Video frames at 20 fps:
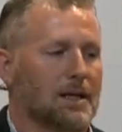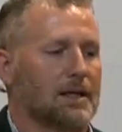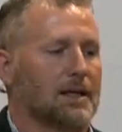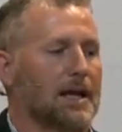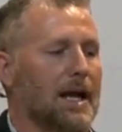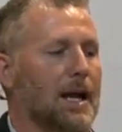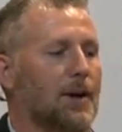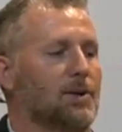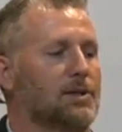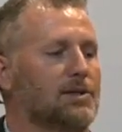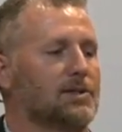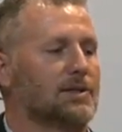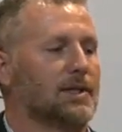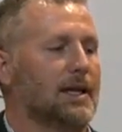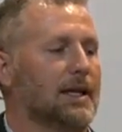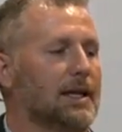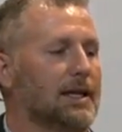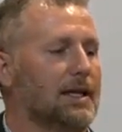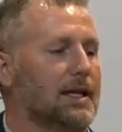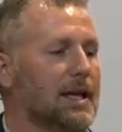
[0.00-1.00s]
I would
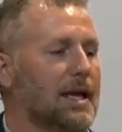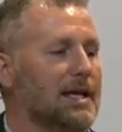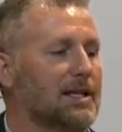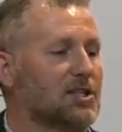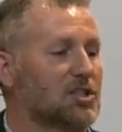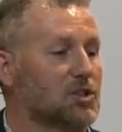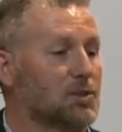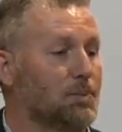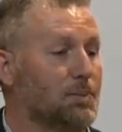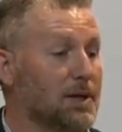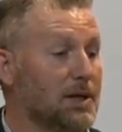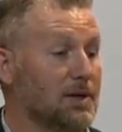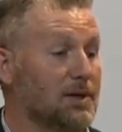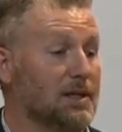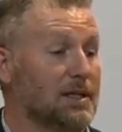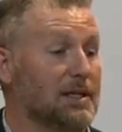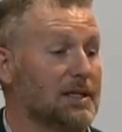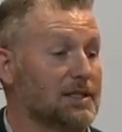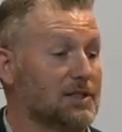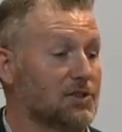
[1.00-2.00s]
say,
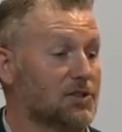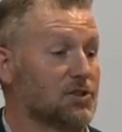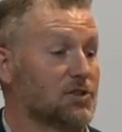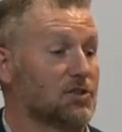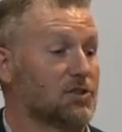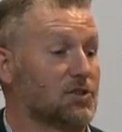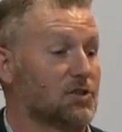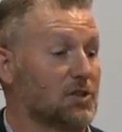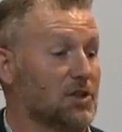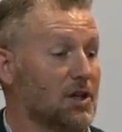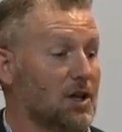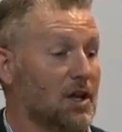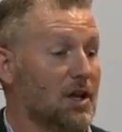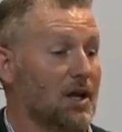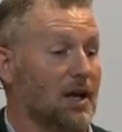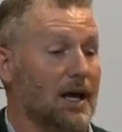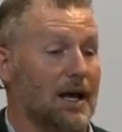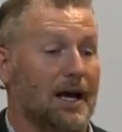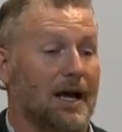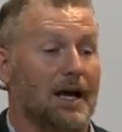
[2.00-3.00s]
experience
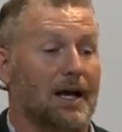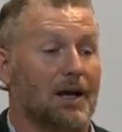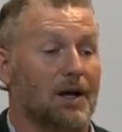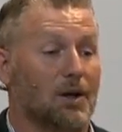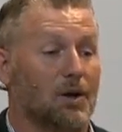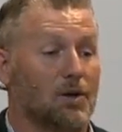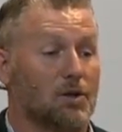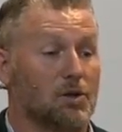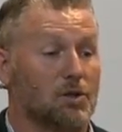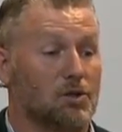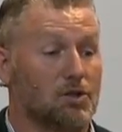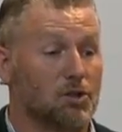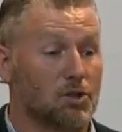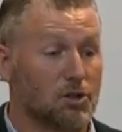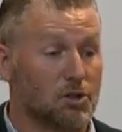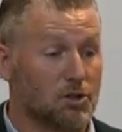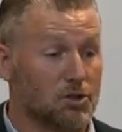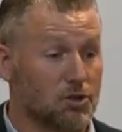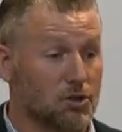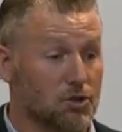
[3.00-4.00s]
uh,
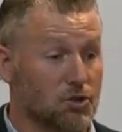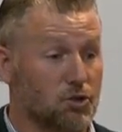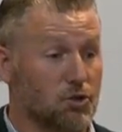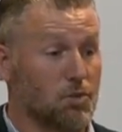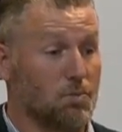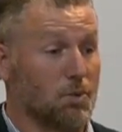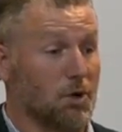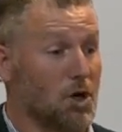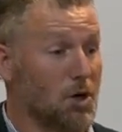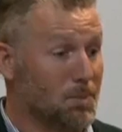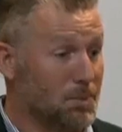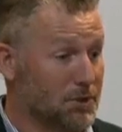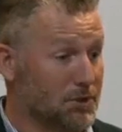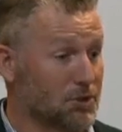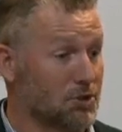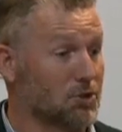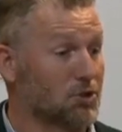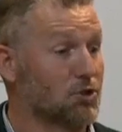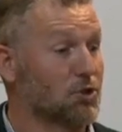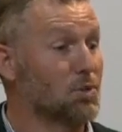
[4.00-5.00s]
your, your true purpose,
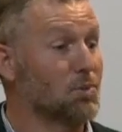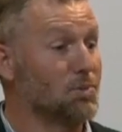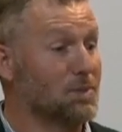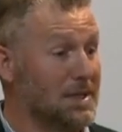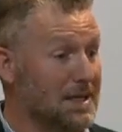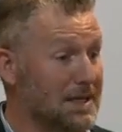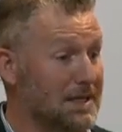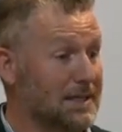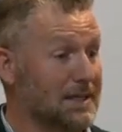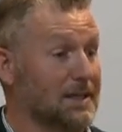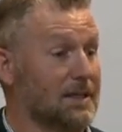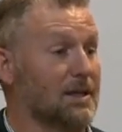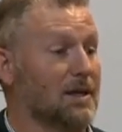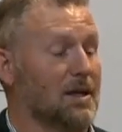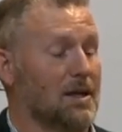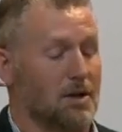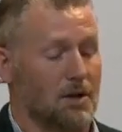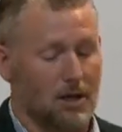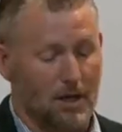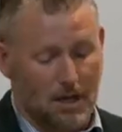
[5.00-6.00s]
your true meaning
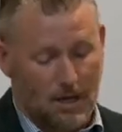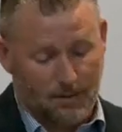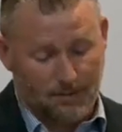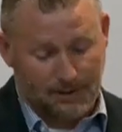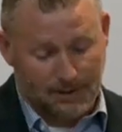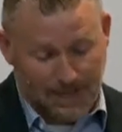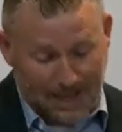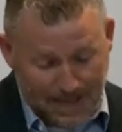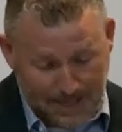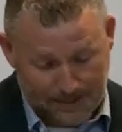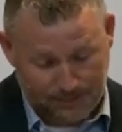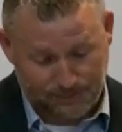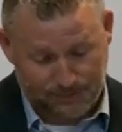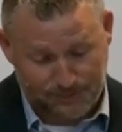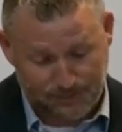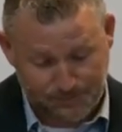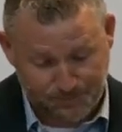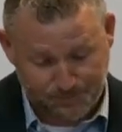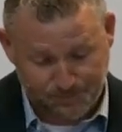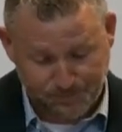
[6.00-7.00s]
of life.
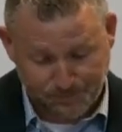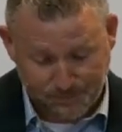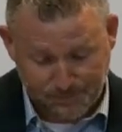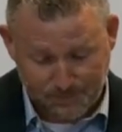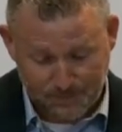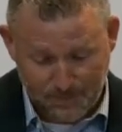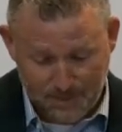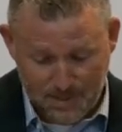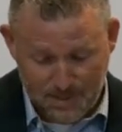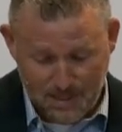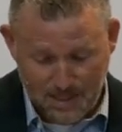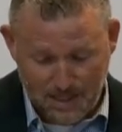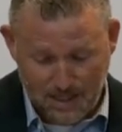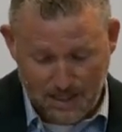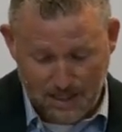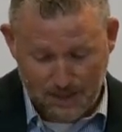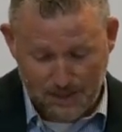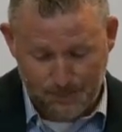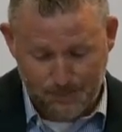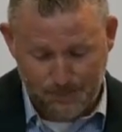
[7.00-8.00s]

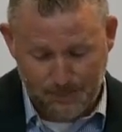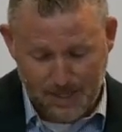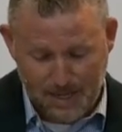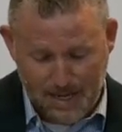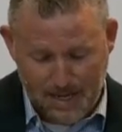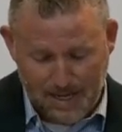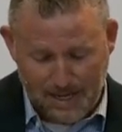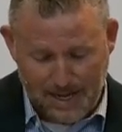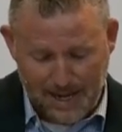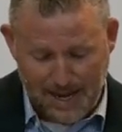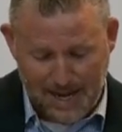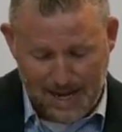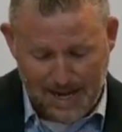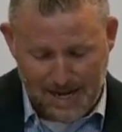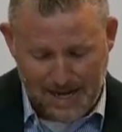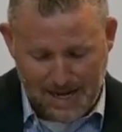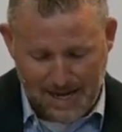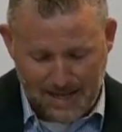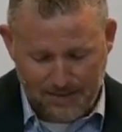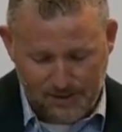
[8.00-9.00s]
Um,
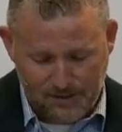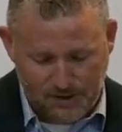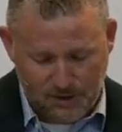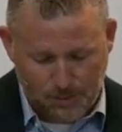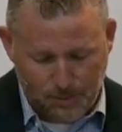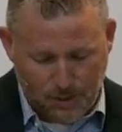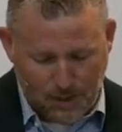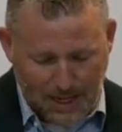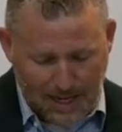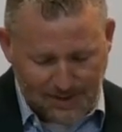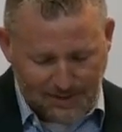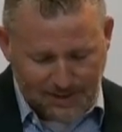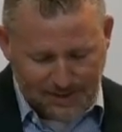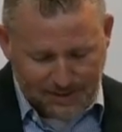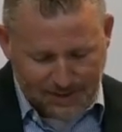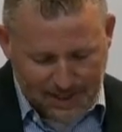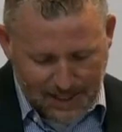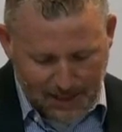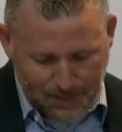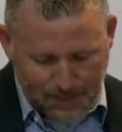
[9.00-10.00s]
and, and the surprising
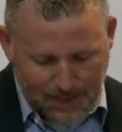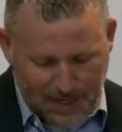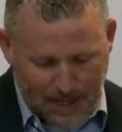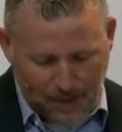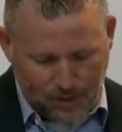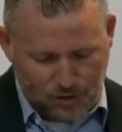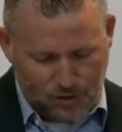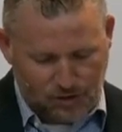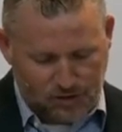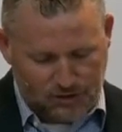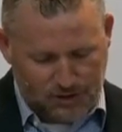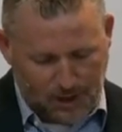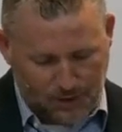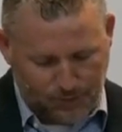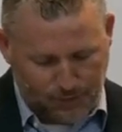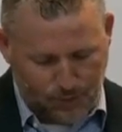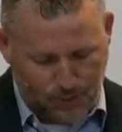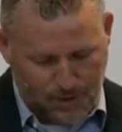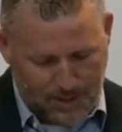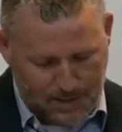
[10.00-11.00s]
thing about self
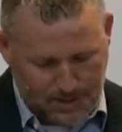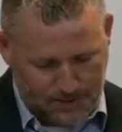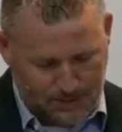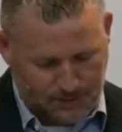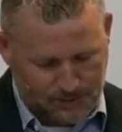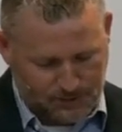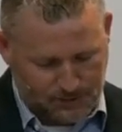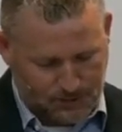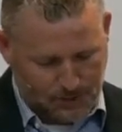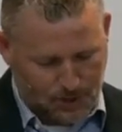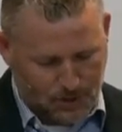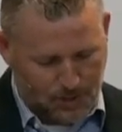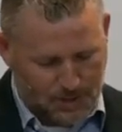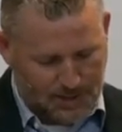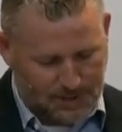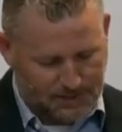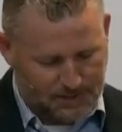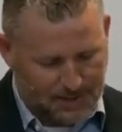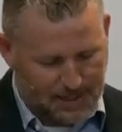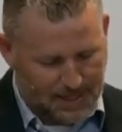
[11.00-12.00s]
awareness, though,
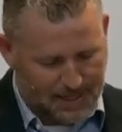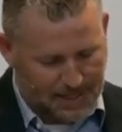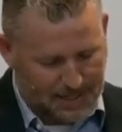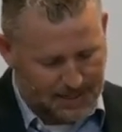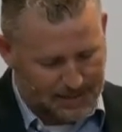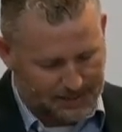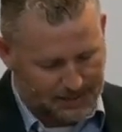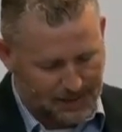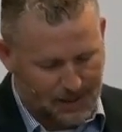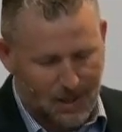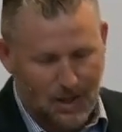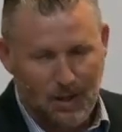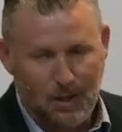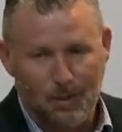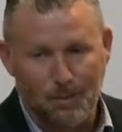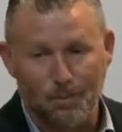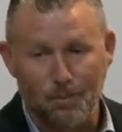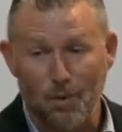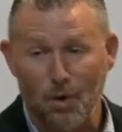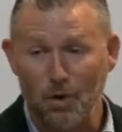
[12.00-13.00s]
is that
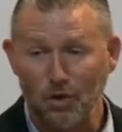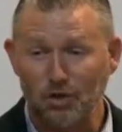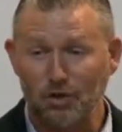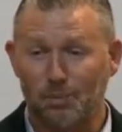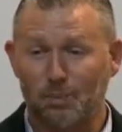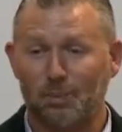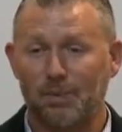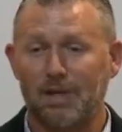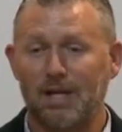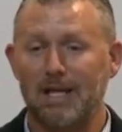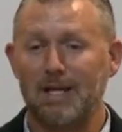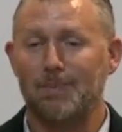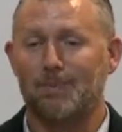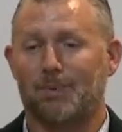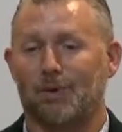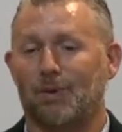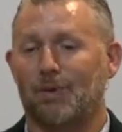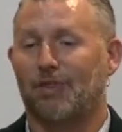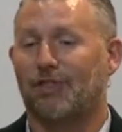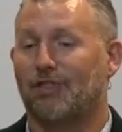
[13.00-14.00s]
most
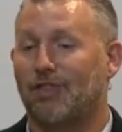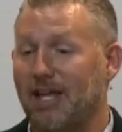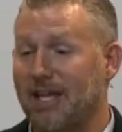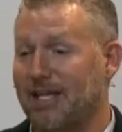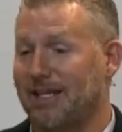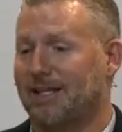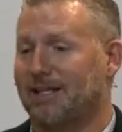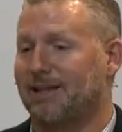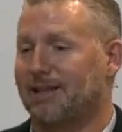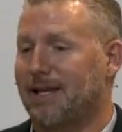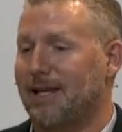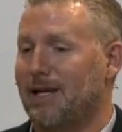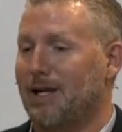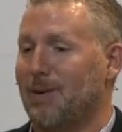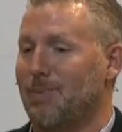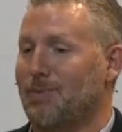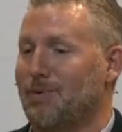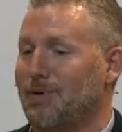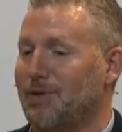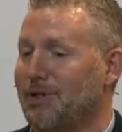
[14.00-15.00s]
people think they are
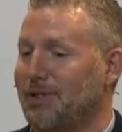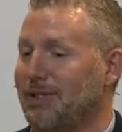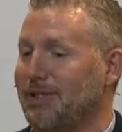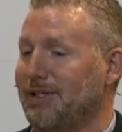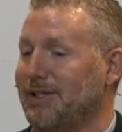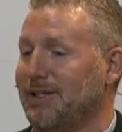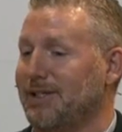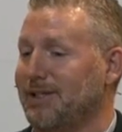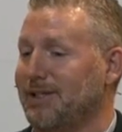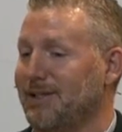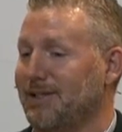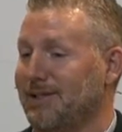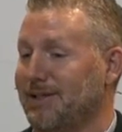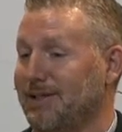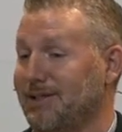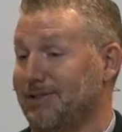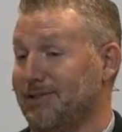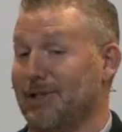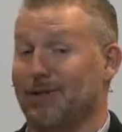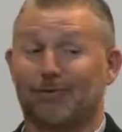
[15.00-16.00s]
pretty
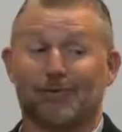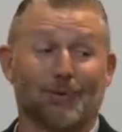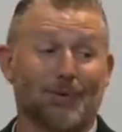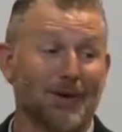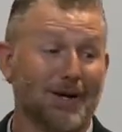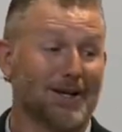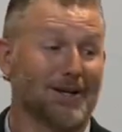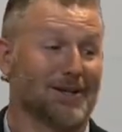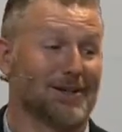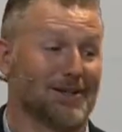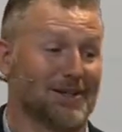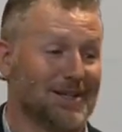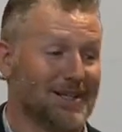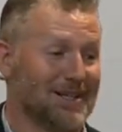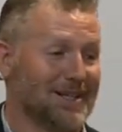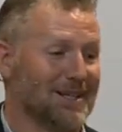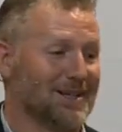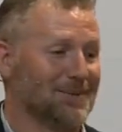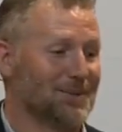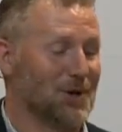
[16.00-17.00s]
self aware.
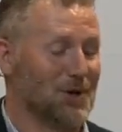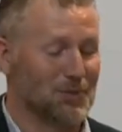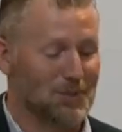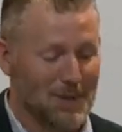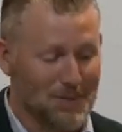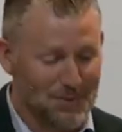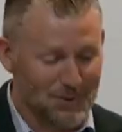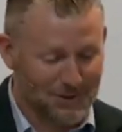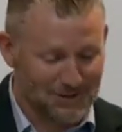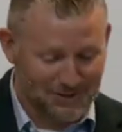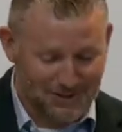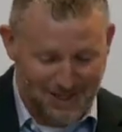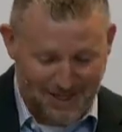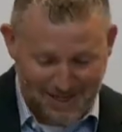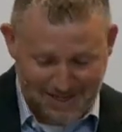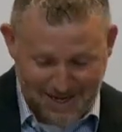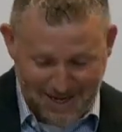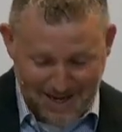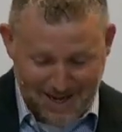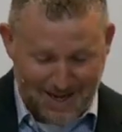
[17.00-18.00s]
Most people would say,
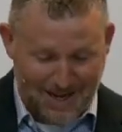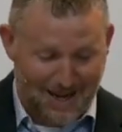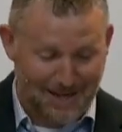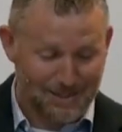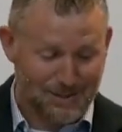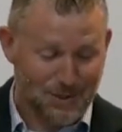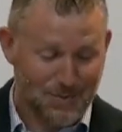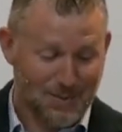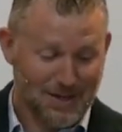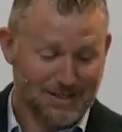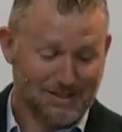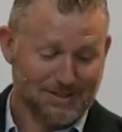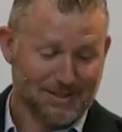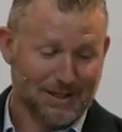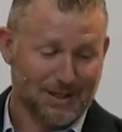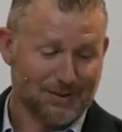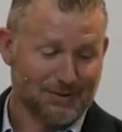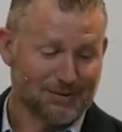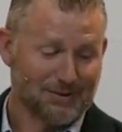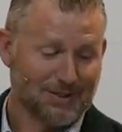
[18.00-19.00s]
Yeah, I know
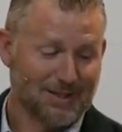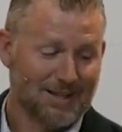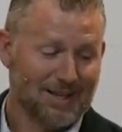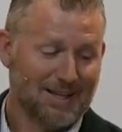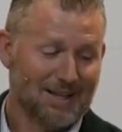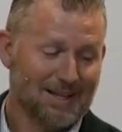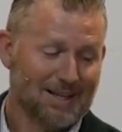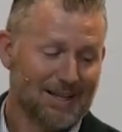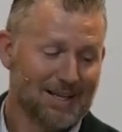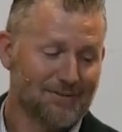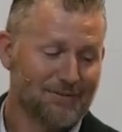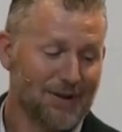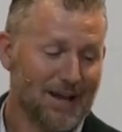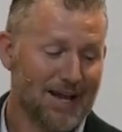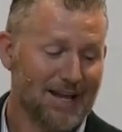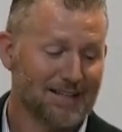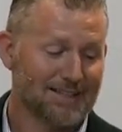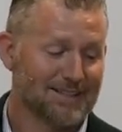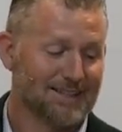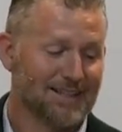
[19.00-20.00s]
myself. In
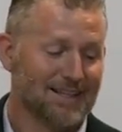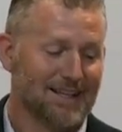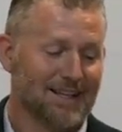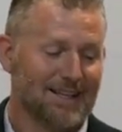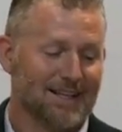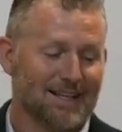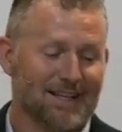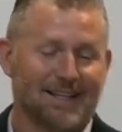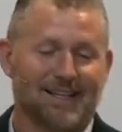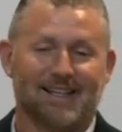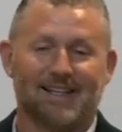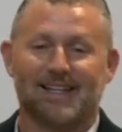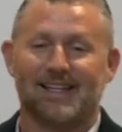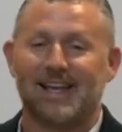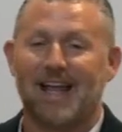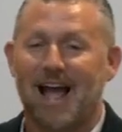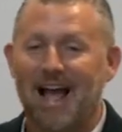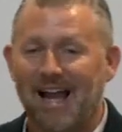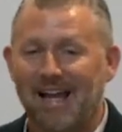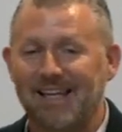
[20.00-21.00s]
fact,
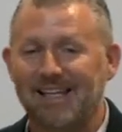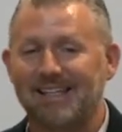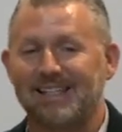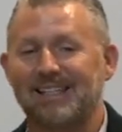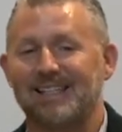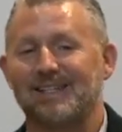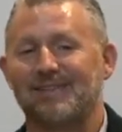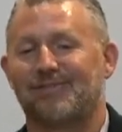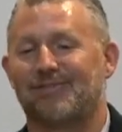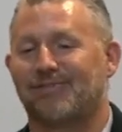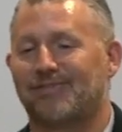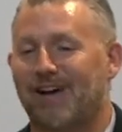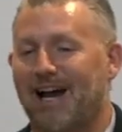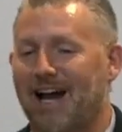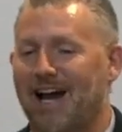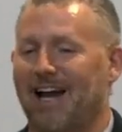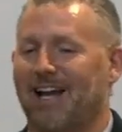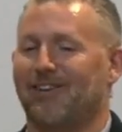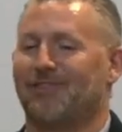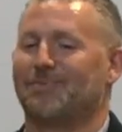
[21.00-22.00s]

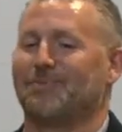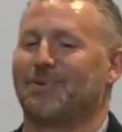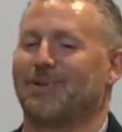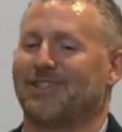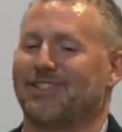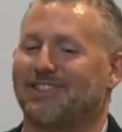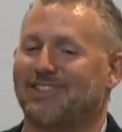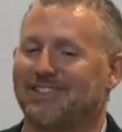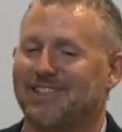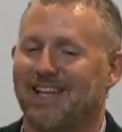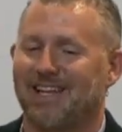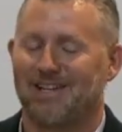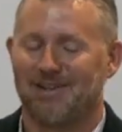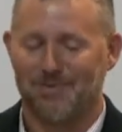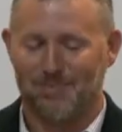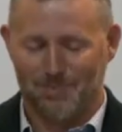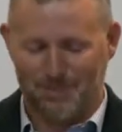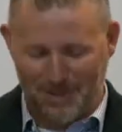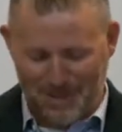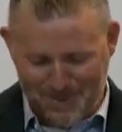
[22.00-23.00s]
95%
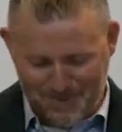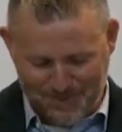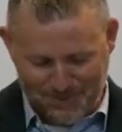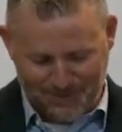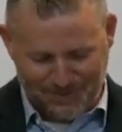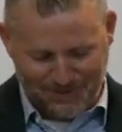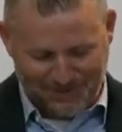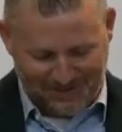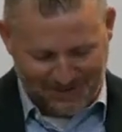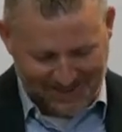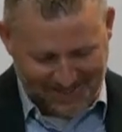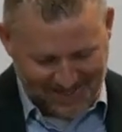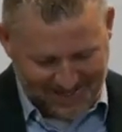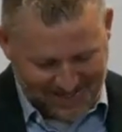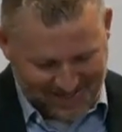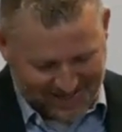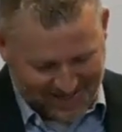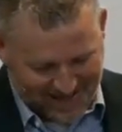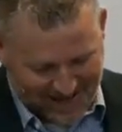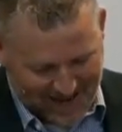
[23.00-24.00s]
of people
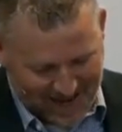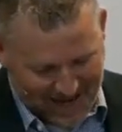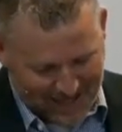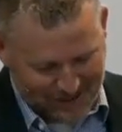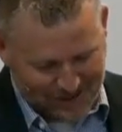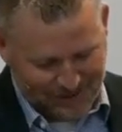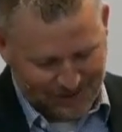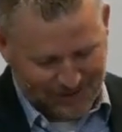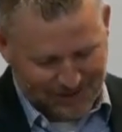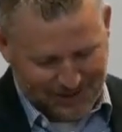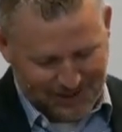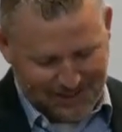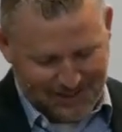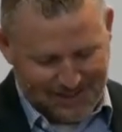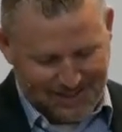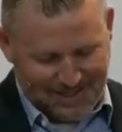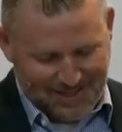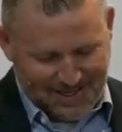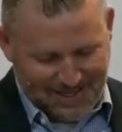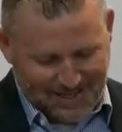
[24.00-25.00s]

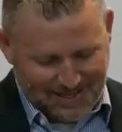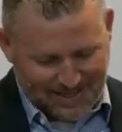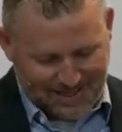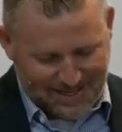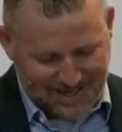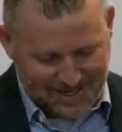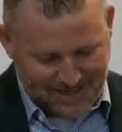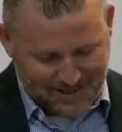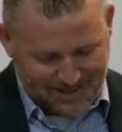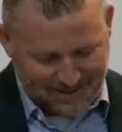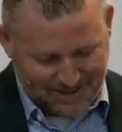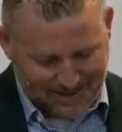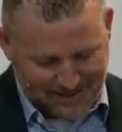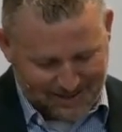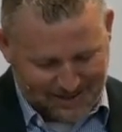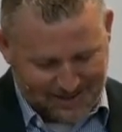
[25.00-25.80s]
actually, in a,